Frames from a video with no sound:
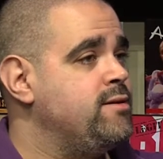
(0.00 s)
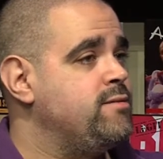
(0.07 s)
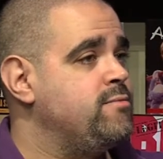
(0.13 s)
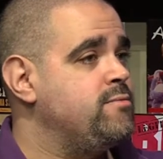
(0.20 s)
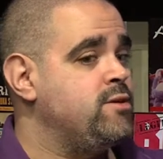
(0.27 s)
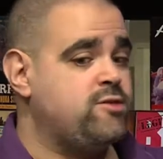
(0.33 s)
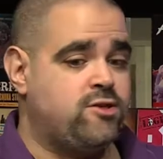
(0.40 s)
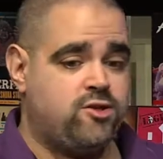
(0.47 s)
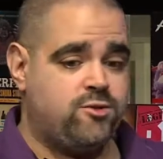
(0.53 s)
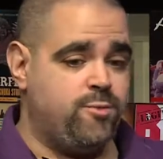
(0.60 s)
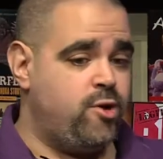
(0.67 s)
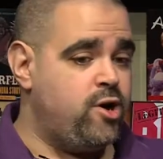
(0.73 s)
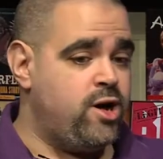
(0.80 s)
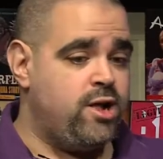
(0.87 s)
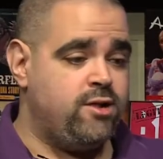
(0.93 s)
There's a
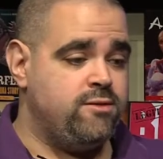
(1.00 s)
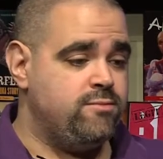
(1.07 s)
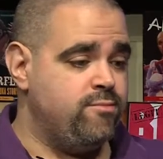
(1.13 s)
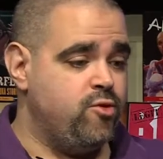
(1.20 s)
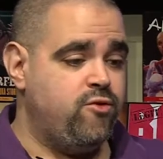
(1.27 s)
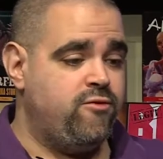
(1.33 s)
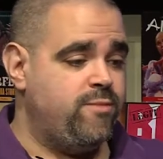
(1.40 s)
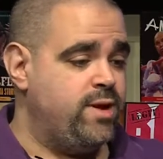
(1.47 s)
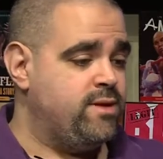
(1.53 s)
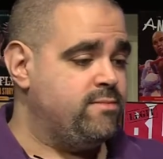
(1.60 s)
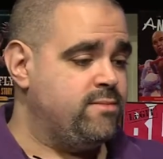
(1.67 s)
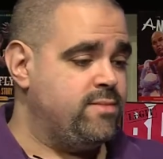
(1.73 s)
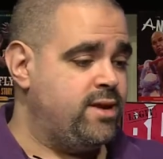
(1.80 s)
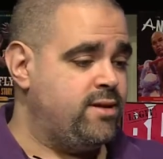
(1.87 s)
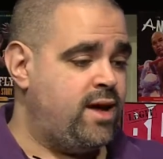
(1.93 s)
small movement
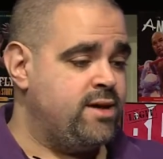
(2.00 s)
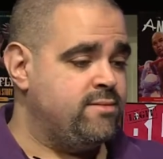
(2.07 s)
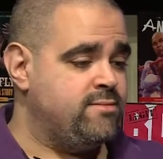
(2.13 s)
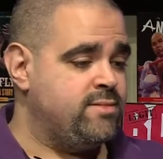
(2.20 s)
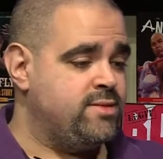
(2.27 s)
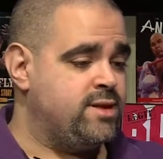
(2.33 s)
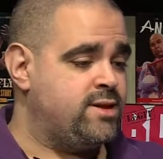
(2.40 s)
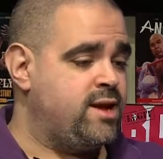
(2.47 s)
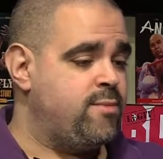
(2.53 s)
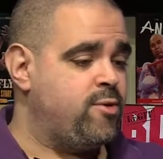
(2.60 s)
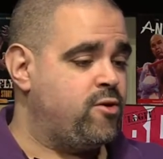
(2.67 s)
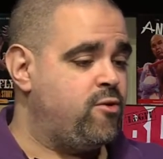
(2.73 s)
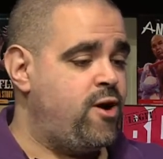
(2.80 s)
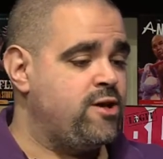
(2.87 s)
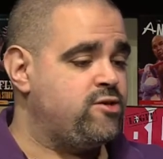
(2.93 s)
that come
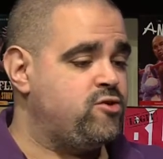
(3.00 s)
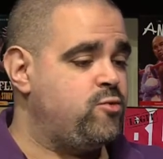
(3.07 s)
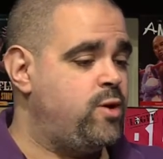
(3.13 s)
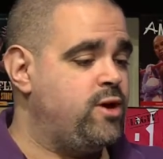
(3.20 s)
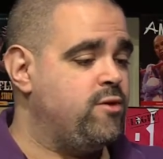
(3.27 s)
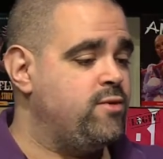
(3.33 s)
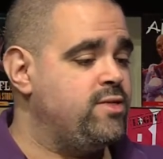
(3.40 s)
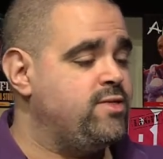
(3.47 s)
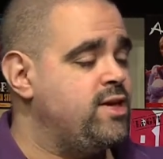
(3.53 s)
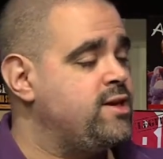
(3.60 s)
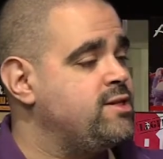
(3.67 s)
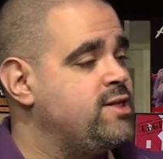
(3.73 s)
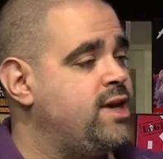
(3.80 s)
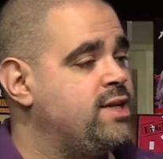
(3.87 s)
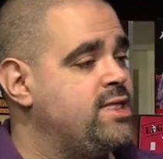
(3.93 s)
across Twitter and
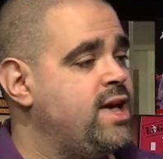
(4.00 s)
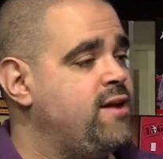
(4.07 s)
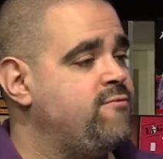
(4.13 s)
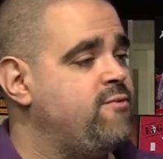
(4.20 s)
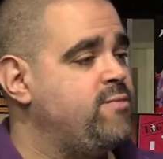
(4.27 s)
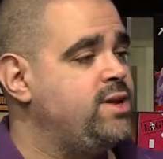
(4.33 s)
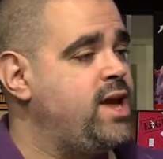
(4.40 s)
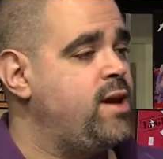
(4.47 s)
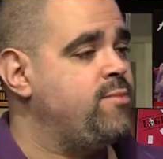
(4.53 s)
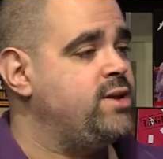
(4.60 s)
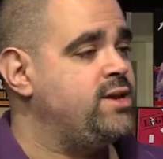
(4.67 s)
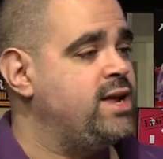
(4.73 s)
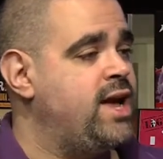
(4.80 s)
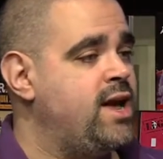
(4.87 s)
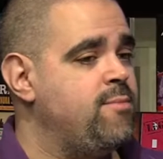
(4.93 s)
things like that from time to
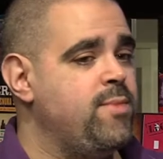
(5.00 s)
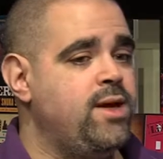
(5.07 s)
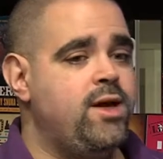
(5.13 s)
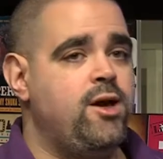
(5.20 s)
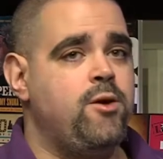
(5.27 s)
time,